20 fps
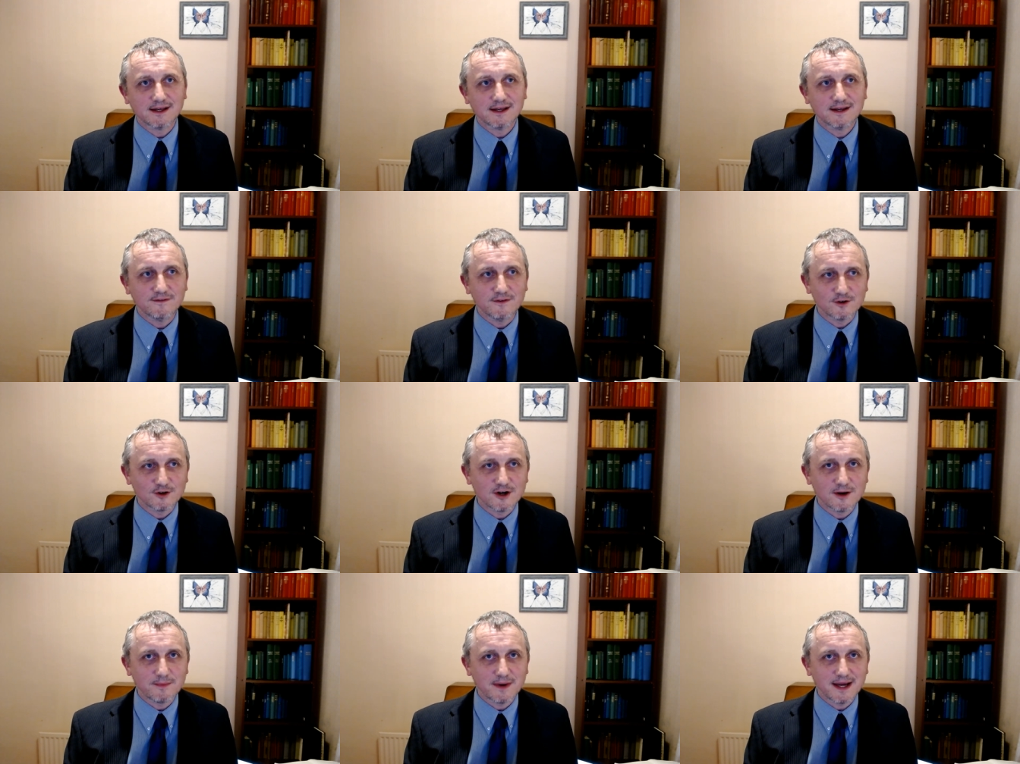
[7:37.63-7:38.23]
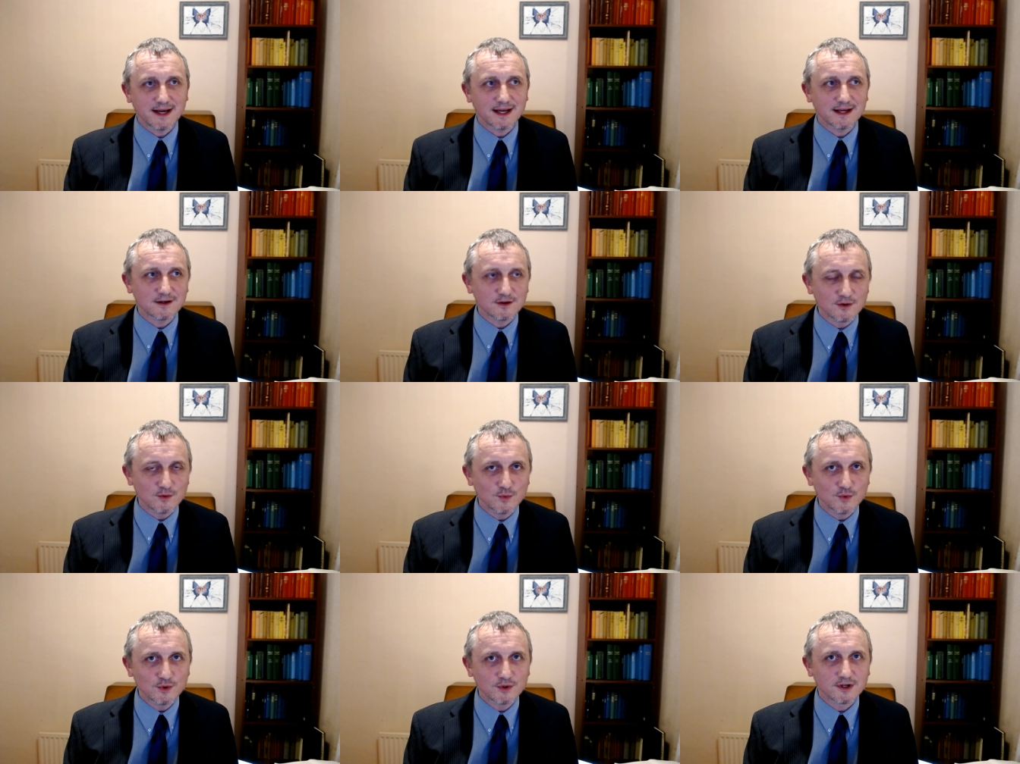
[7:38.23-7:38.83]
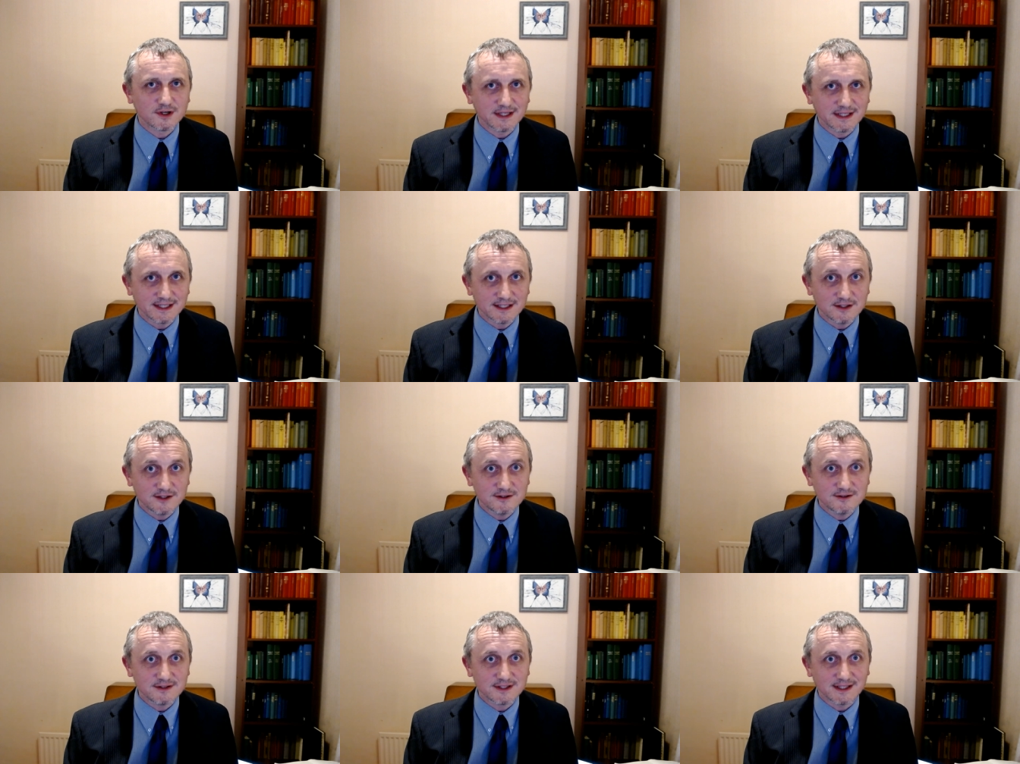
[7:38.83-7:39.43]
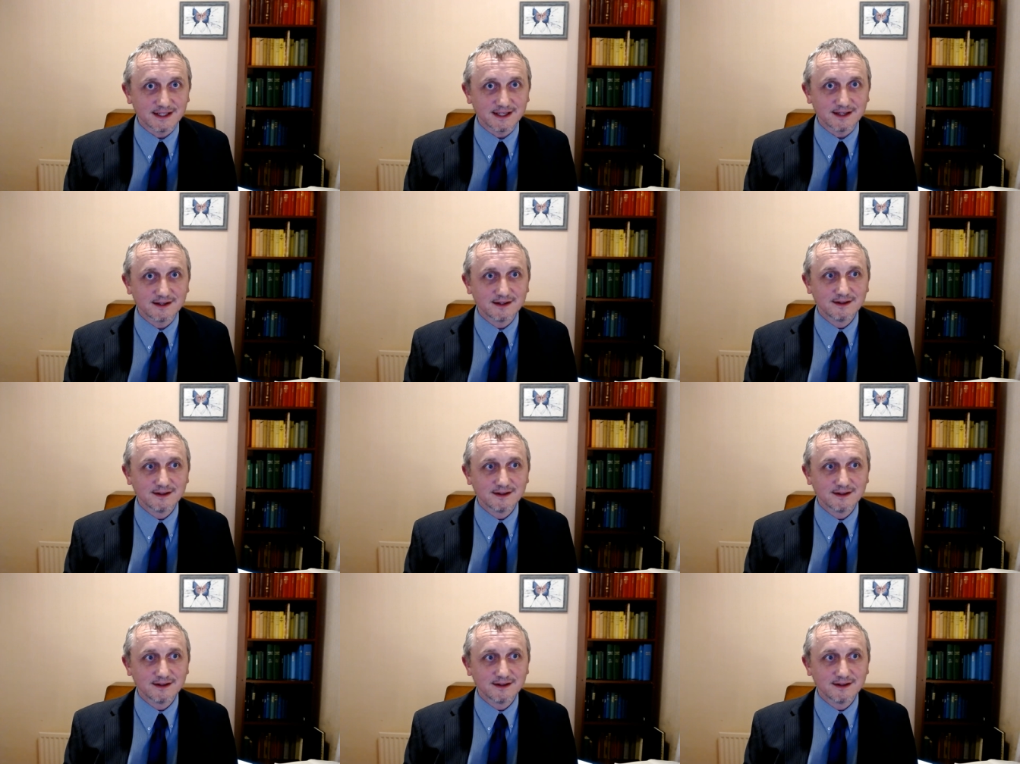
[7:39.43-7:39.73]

If you've got a bad ankle, walk on it and use it